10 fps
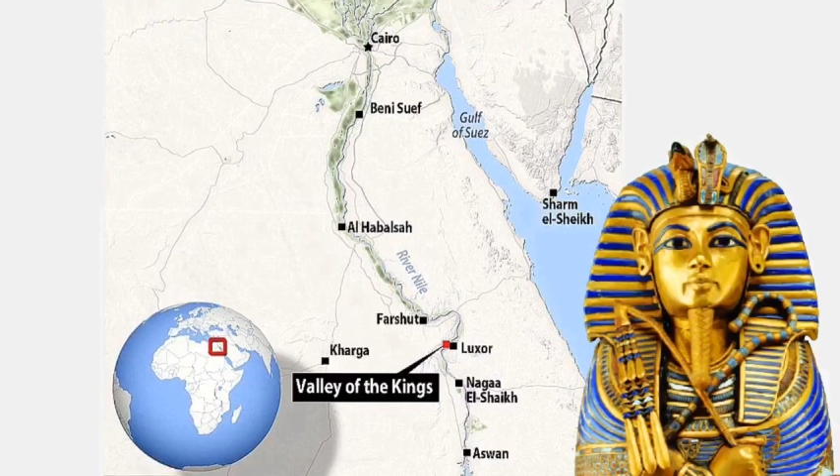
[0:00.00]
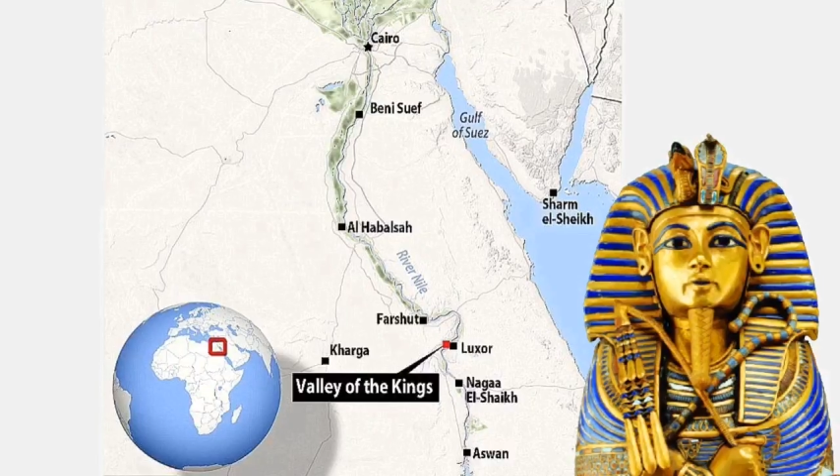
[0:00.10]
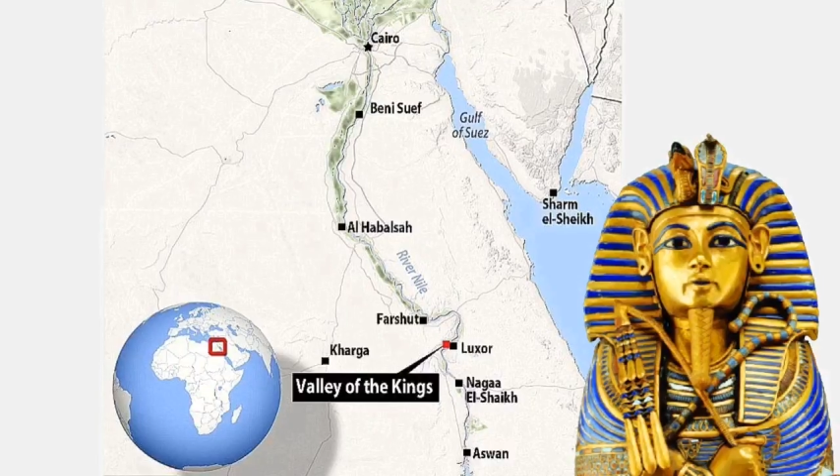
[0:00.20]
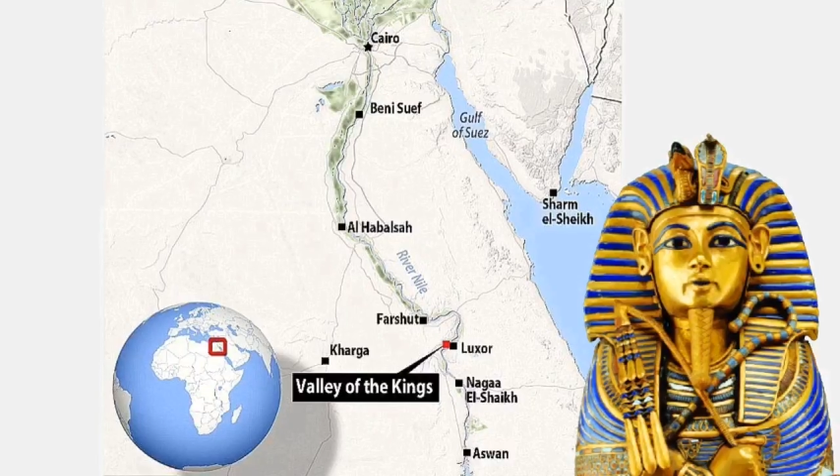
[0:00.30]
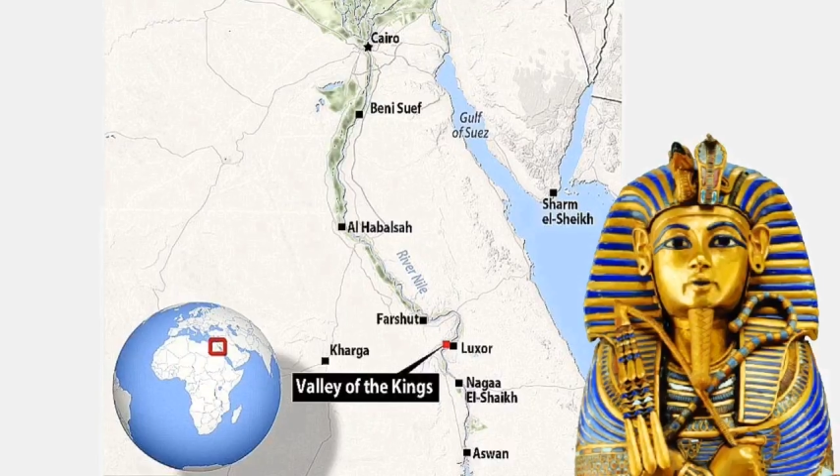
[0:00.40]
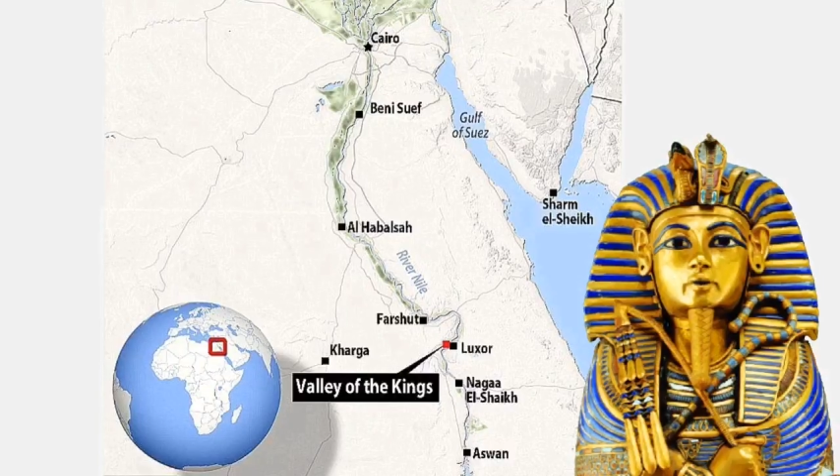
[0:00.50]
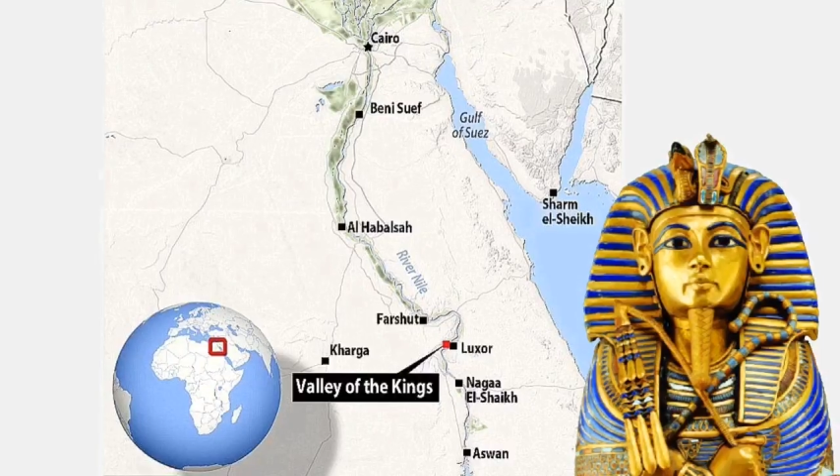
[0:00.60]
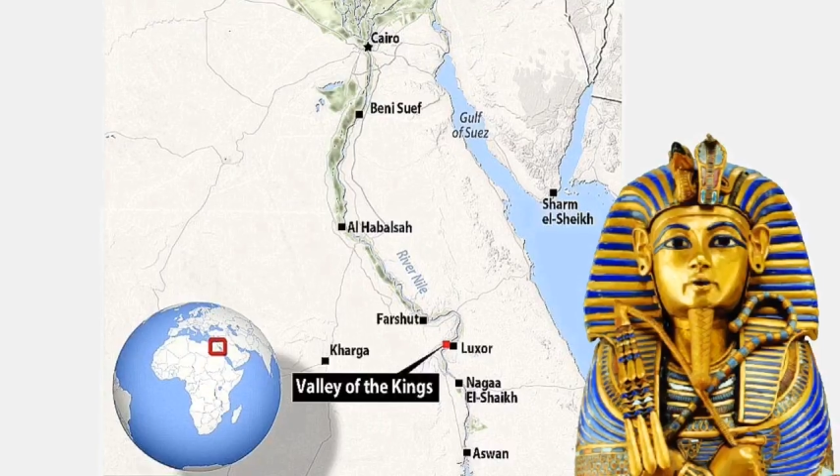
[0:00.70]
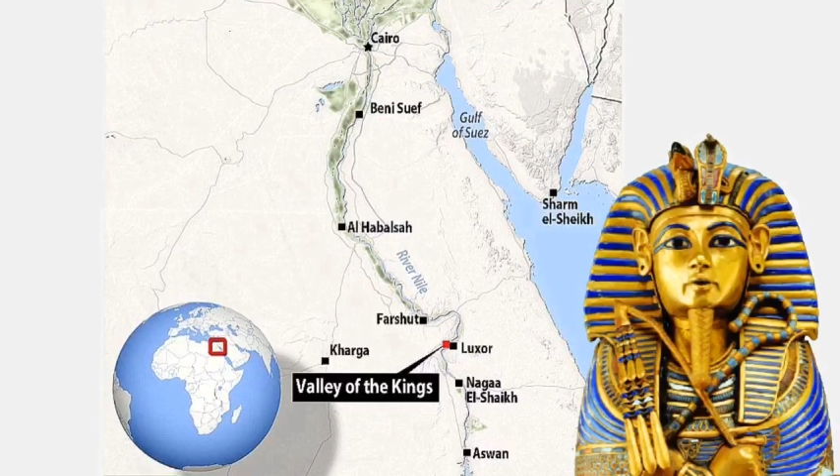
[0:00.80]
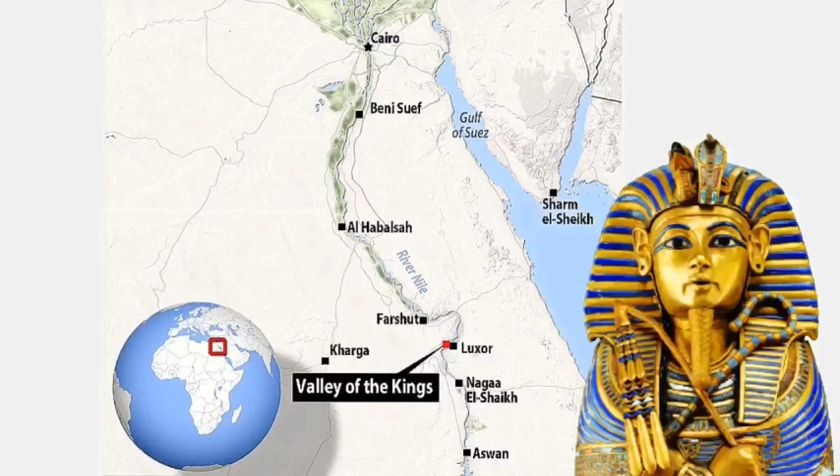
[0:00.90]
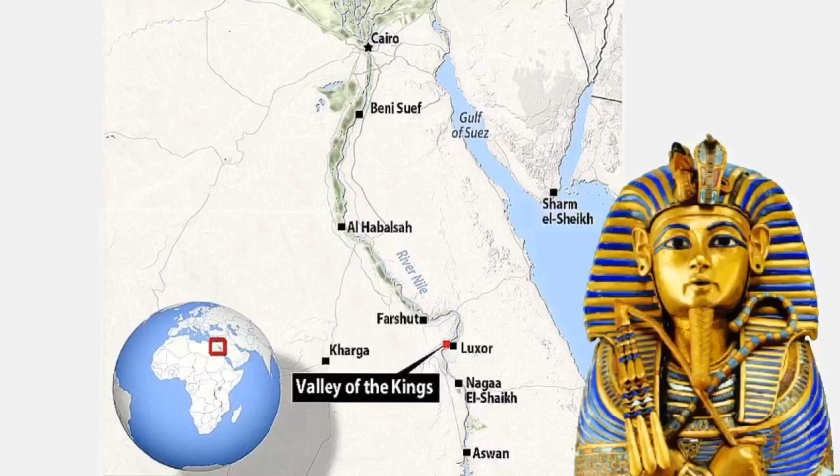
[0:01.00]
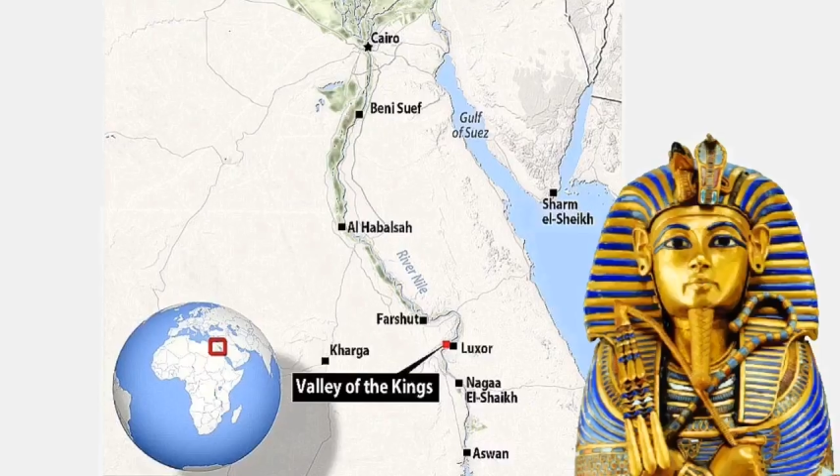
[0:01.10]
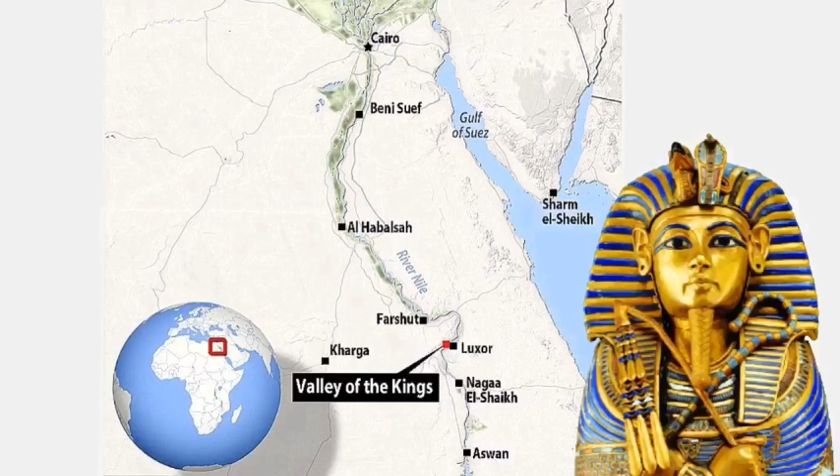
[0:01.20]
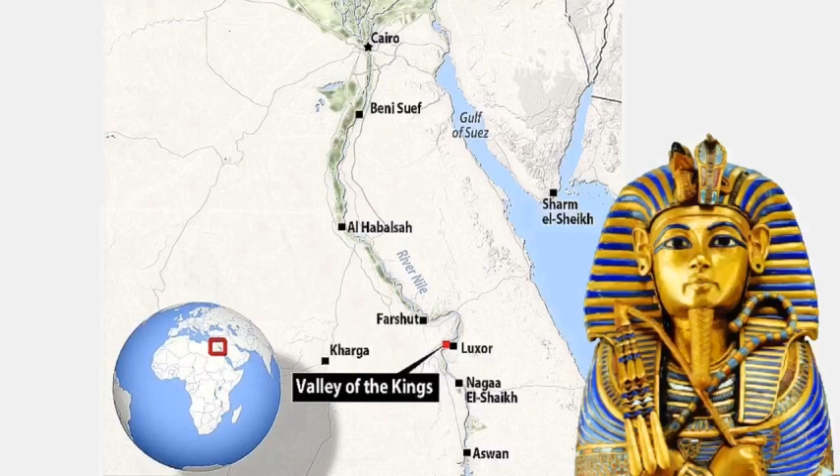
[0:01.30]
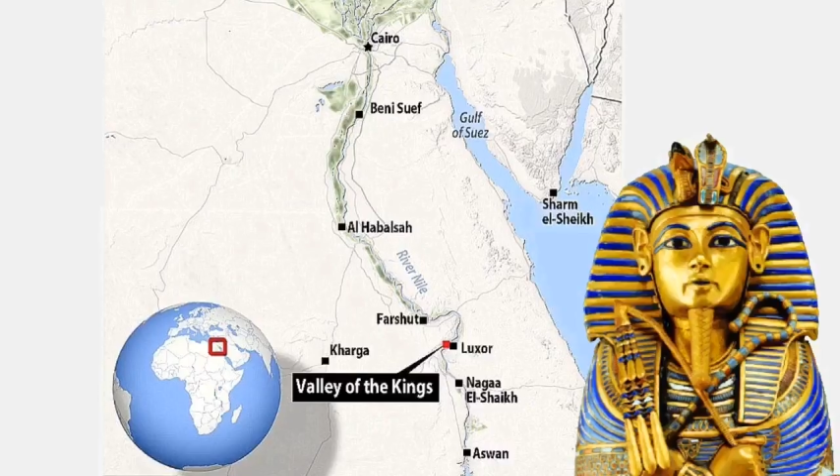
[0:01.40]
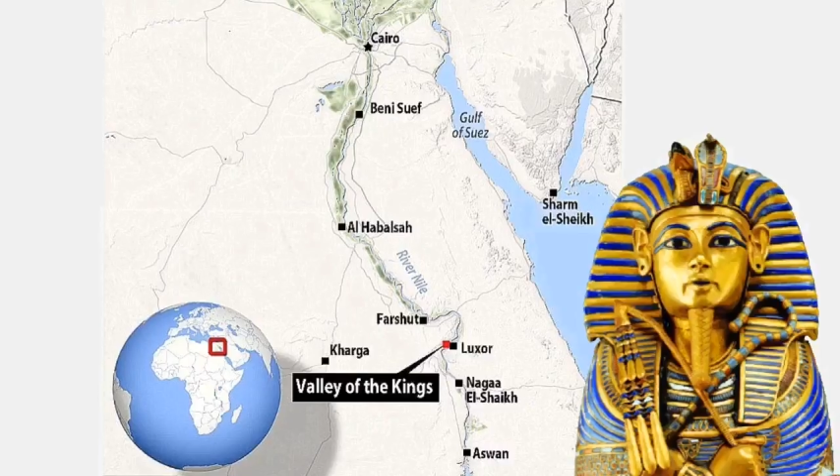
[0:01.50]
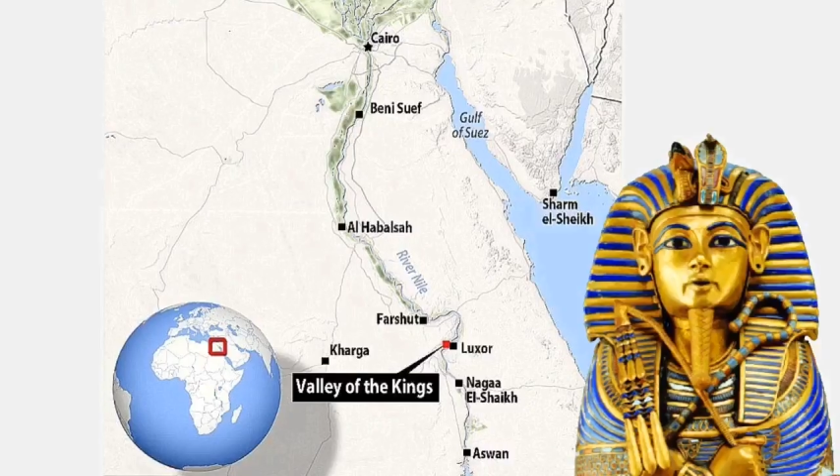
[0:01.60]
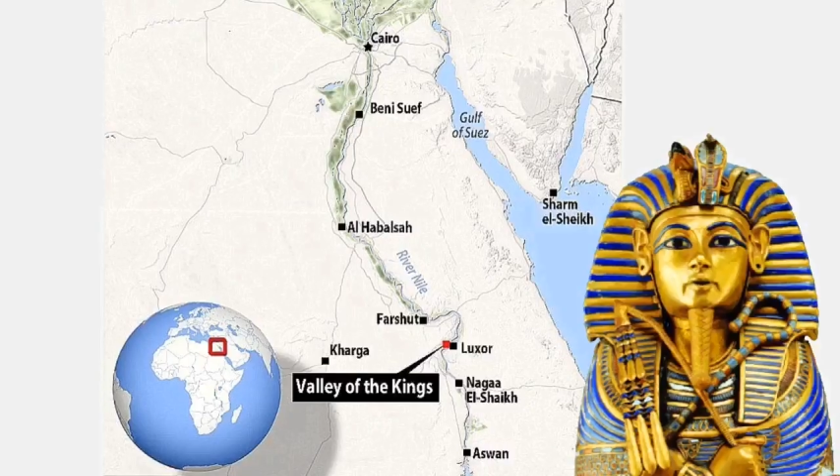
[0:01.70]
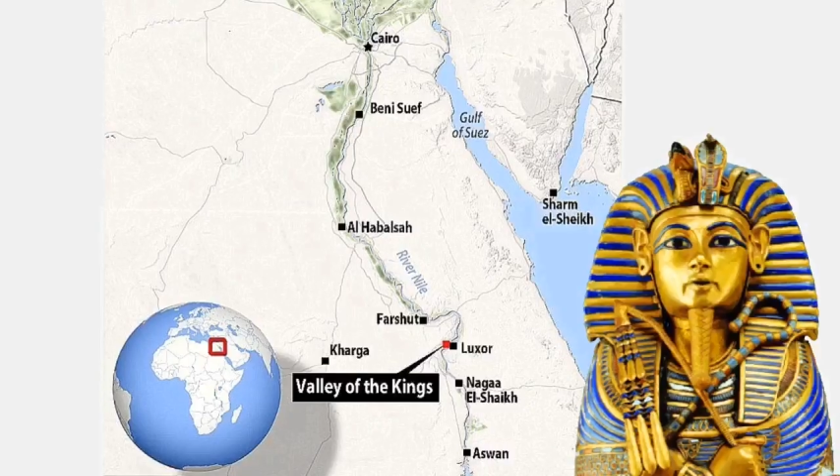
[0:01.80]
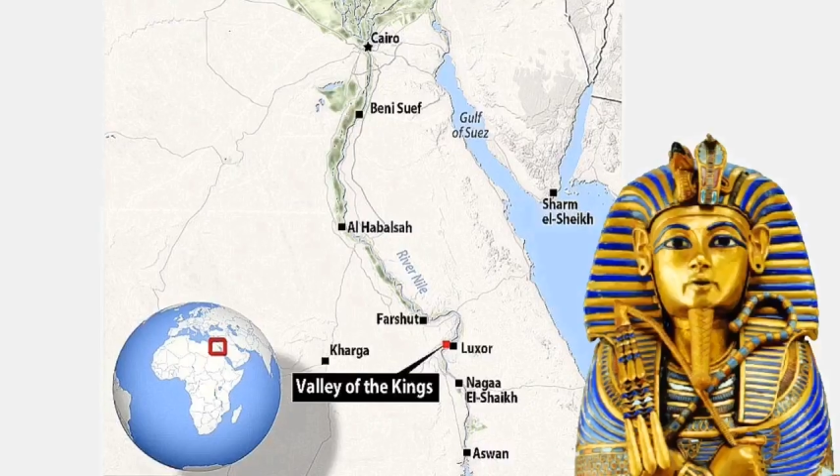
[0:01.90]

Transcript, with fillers: Today, I'd like to take you on a